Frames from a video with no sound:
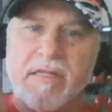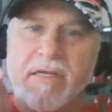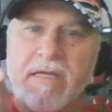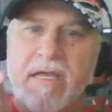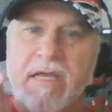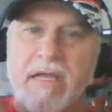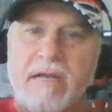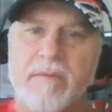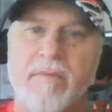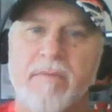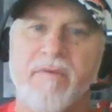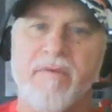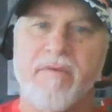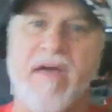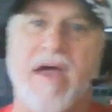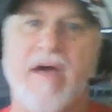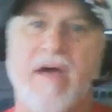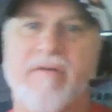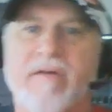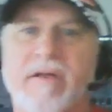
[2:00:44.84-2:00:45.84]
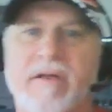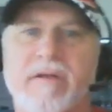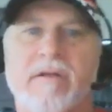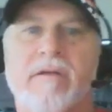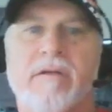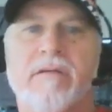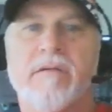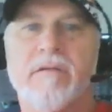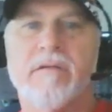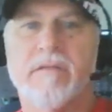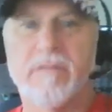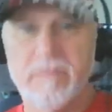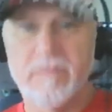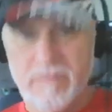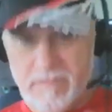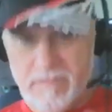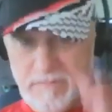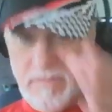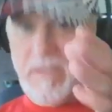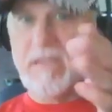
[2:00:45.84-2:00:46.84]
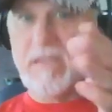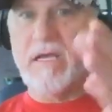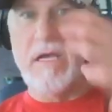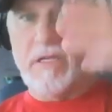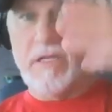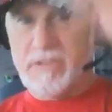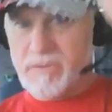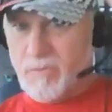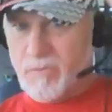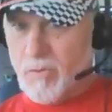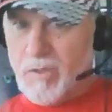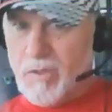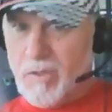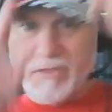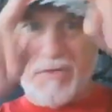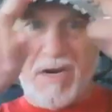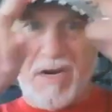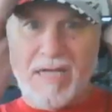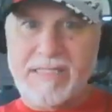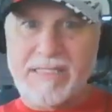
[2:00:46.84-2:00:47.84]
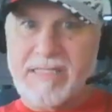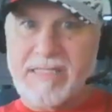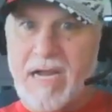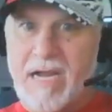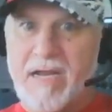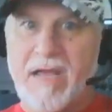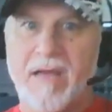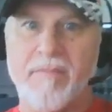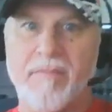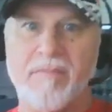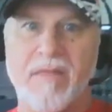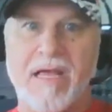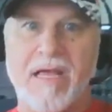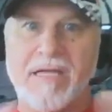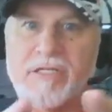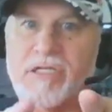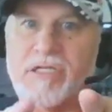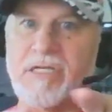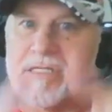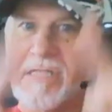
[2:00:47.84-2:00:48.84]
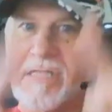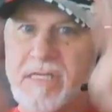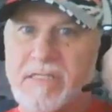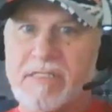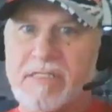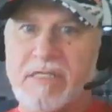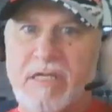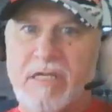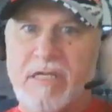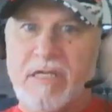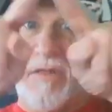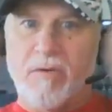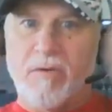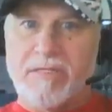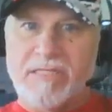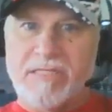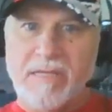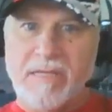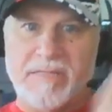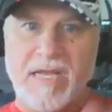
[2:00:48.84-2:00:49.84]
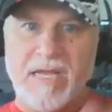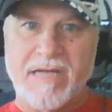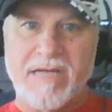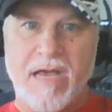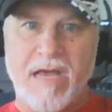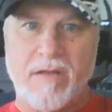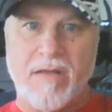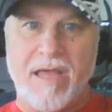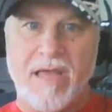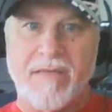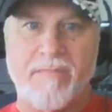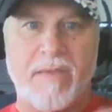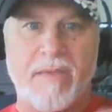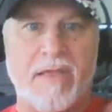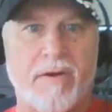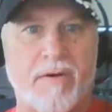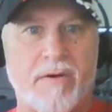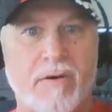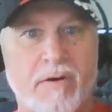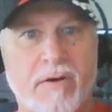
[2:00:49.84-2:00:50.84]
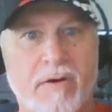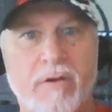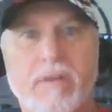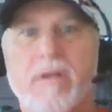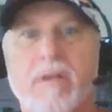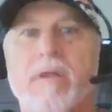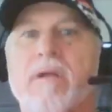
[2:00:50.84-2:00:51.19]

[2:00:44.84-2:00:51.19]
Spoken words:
the kingdom of heaven. Because one's right side up like Jesus, the other one's upside down like Peter,